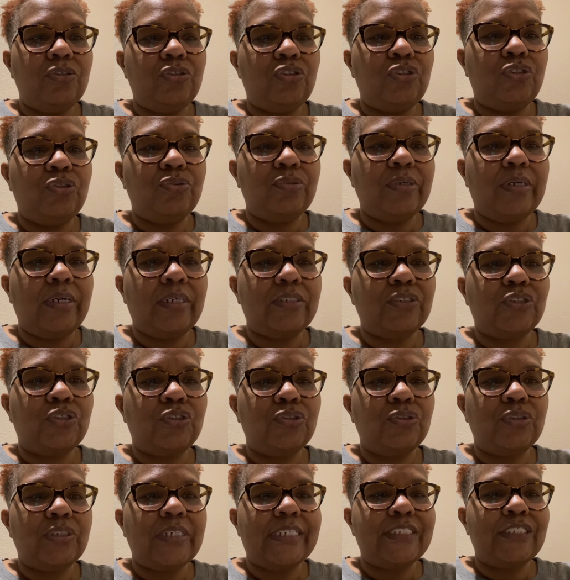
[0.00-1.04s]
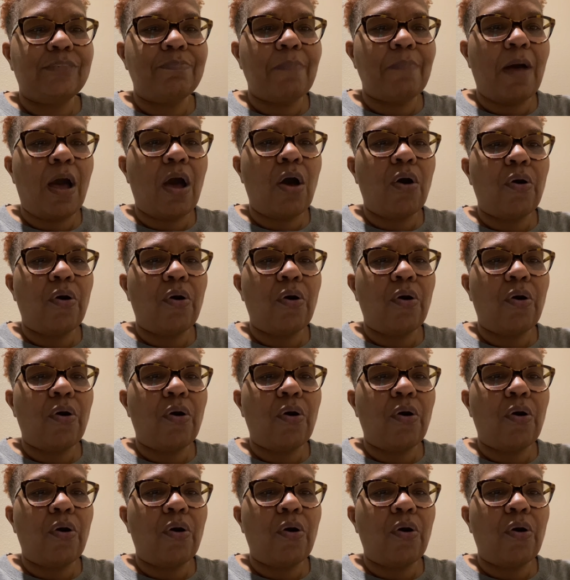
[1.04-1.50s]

to a small